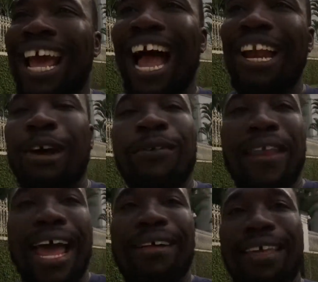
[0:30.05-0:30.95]
I know
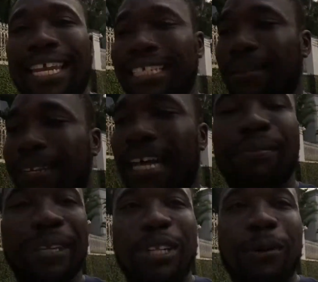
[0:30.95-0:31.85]
now that it's something
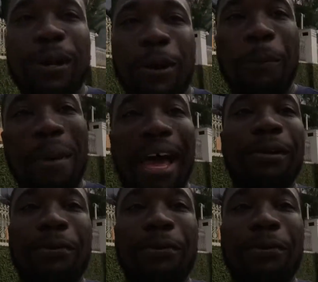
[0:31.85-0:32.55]
I'll be doing no matter